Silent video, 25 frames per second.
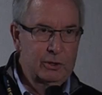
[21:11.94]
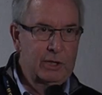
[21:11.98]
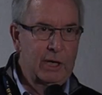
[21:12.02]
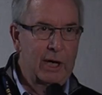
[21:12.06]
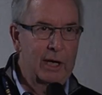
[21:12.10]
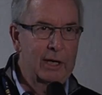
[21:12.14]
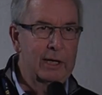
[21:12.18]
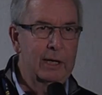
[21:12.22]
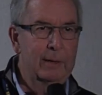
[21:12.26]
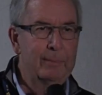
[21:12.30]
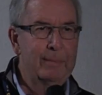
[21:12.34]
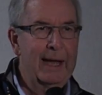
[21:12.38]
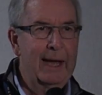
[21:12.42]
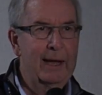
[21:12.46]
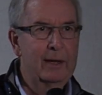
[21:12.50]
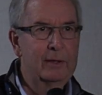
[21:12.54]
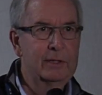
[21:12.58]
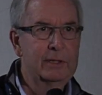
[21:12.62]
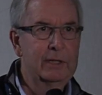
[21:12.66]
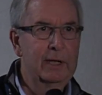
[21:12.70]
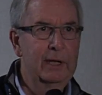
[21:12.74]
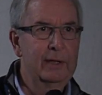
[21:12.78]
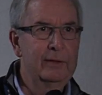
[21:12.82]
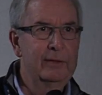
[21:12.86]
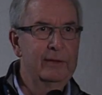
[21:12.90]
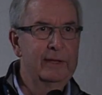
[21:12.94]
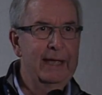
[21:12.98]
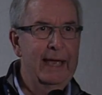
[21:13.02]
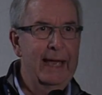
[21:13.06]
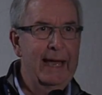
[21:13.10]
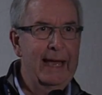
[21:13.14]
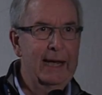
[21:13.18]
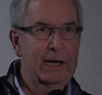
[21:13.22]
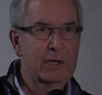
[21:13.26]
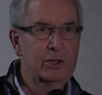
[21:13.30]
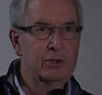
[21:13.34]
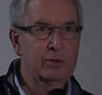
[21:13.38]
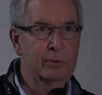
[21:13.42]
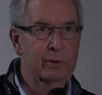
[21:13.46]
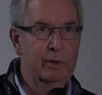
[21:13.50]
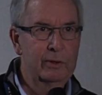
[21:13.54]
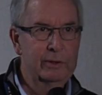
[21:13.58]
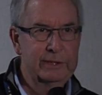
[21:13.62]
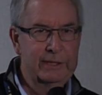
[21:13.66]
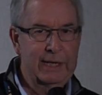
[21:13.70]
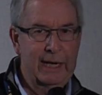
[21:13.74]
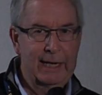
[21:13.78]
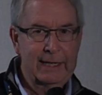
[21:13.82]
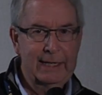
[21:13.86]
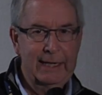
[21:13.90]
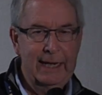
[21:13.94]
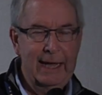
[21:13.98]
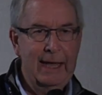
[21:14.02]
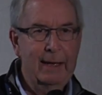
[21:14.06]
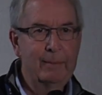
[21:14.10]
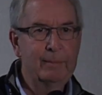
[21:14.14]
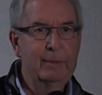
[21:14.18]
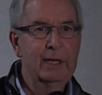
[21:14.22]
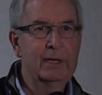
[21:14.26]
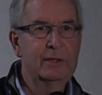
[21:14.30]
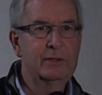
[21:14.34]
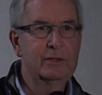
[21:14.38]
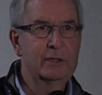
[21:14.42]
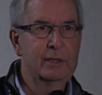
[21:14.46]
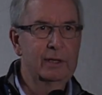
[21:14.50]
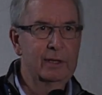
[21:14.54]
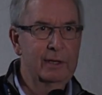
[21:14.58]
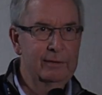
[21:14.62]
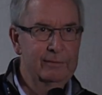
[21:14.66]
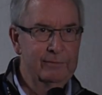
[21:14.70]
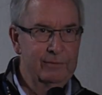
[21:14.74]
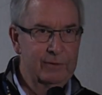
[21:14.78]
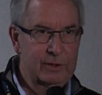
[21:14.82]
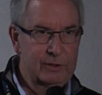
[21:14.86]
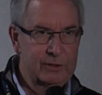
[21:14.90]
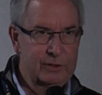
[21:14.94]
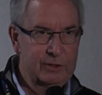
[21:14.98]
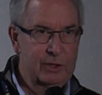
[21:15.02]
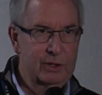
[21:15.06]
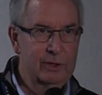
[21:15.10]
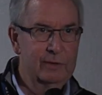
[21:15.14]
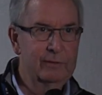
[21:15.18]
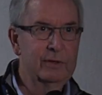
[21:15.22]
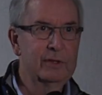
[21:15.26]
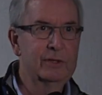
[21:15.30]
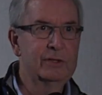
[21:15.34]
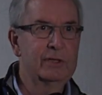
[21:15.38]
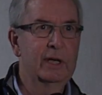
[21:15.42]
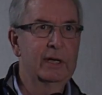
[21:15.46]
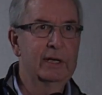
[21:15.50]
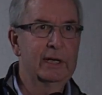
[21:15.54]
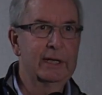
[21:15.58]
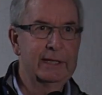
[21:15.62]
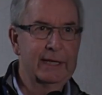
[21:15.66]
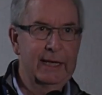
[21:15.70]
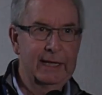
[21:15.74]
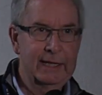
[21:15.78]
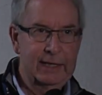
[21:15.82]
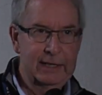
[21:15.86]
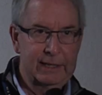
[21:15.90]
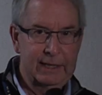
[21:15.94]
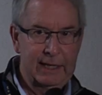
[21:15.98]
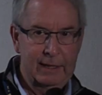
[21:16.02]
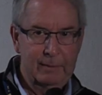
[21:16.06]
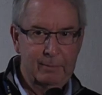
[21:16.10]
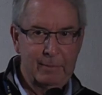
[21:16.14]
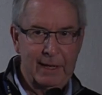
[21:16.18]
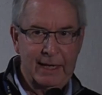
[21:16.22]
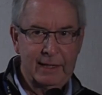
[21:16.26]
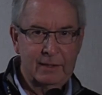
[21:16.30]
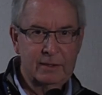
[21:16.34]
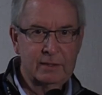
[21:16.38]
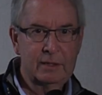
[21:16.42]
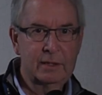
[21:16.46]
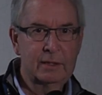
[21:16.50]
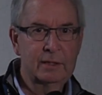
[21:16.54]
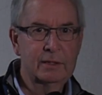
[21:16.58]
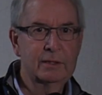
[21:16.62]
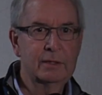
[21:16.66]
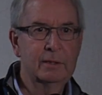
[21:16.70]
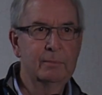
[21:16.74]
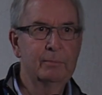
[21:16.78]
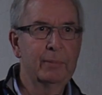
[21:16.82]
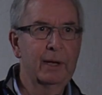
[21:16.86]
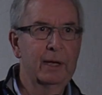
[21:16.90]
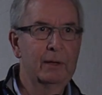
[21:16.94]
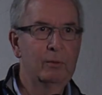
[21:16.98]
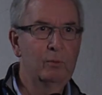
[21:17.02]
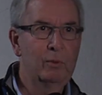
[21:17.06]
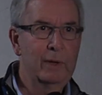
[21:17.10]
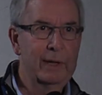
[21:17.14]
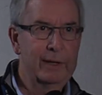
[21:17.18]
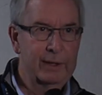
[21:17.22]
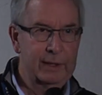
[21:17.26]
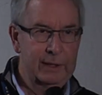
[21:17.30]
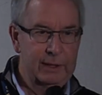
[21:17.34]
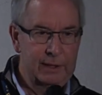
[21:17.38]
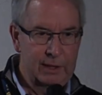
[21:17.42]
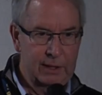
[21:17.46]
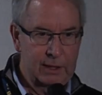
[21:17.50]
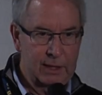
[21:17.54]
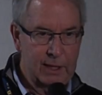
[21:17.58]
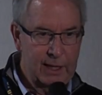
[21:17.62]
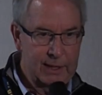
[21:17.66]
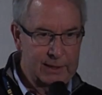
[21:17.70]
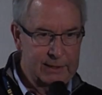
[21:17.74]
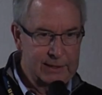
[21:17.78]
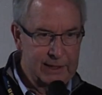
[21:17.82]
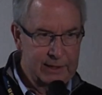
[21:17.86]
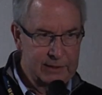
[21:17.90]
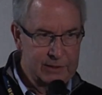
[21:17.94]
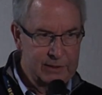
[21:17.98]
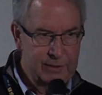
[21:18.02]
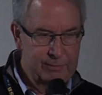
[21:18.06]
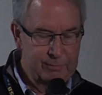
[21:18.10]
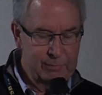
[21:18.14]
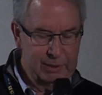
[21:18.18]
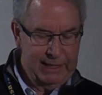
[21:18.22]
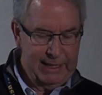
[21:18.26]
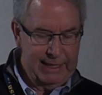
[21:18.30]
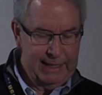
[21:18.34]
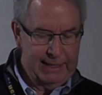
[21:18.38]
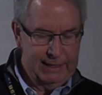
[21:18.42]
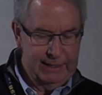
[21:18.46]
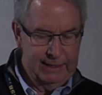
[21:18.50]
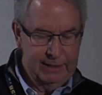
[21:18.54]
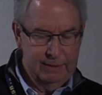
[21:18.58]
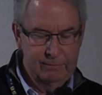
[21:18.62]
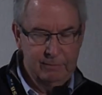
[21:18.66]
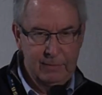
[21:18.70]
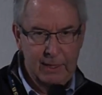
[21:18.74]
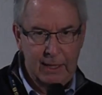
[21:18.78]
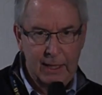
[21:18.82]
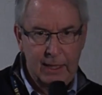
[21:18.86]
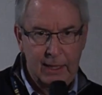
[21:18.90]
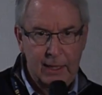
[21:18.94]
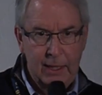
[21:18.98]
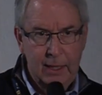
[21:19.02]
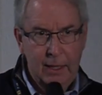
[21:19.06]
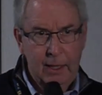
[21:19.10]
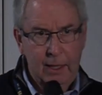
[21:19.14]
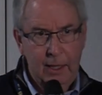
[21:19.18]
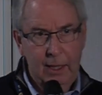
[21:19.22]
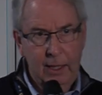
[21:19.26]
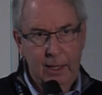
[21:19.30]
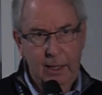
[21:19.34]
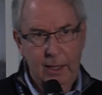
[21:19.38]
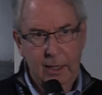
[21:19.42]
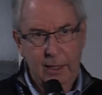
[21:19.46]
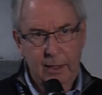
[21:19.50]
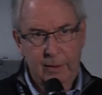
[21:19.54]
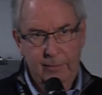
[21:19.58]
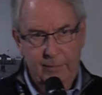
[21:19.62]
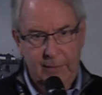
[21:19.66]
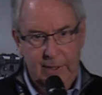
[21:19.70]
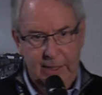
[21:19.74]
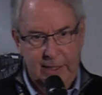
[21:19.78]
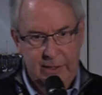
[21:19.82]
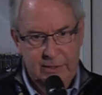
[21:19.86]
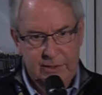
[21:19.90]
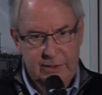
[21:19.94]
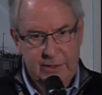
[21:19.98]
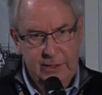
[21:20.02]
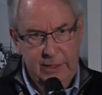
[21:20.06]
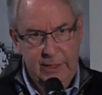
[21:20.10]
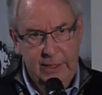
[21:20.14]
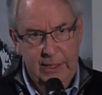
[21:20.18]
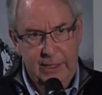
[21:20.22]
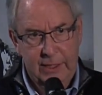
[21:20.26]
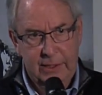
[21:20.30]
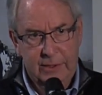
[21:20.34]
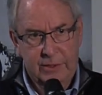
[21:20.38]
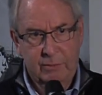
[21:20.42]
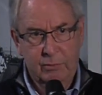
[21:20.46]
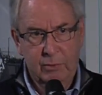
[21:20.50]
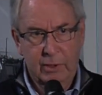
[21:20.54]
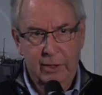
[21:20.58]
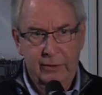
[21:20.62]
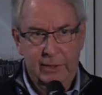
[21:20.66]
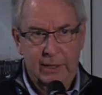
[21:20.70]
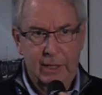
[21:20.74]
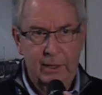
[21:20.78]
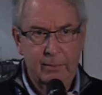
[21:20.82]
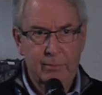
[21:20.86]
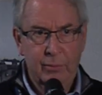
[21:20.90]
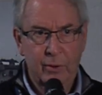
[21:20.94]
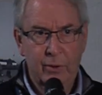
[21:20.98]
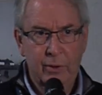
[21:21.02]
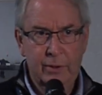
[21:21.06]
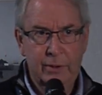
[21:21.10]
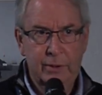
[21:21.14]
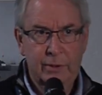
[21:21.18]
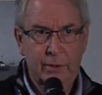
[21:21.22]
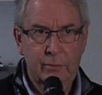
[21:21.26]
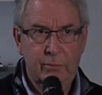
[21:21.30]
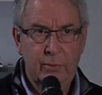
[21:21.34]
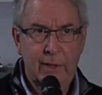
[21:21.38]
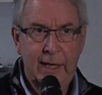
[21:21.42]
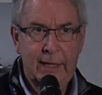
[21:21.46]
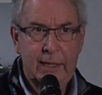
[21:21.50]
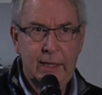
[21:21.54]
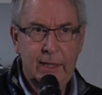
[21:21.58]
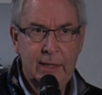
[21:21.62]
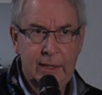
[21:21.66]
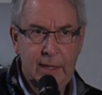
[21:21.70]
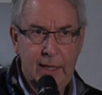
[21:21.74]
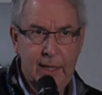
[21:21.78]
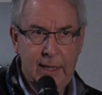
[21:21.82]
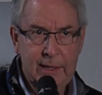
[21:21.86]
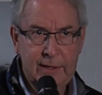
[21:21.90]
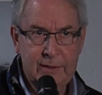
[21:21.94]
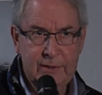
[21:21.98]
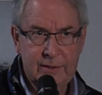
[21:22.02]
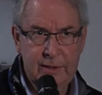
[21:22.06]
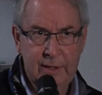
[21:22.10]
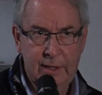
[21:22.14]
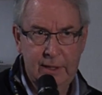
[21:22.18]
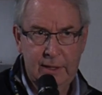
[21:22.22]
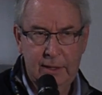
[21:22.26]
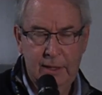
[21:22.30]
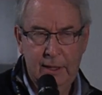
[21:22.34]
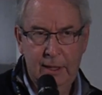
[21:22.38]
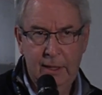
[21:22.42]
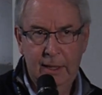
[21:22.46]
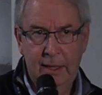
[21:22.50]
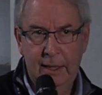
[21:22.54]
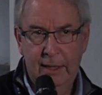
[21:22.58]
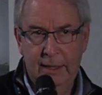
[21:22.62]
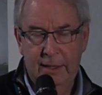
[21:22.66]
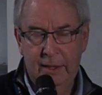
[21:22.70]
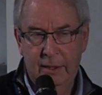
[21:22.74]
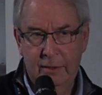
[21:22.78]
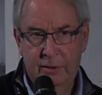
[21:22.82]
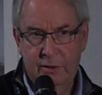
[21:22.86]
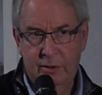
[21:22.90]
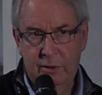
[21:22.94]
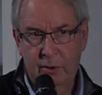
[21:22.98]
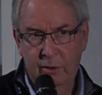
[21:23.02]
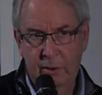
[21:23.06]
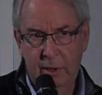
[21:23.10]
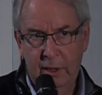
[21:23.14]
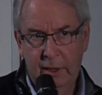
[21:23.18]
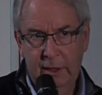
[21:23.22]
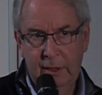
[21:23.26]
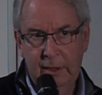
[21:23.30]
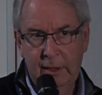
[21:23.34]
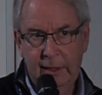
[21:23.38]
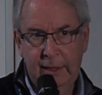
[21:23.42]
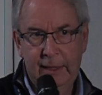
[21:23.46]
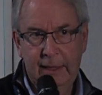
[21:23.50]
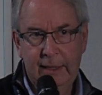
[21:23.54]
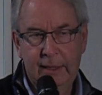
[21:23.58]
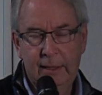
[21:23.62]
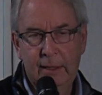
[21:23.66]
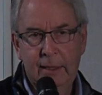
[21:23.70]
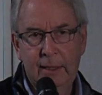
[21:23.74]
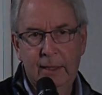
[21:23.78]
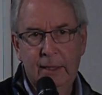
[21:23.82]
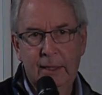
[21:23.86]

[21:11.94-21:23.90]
talking about the actual dynamics of the service on a day-to-day basis, but within the context of planning, it's really important to recognize that historically,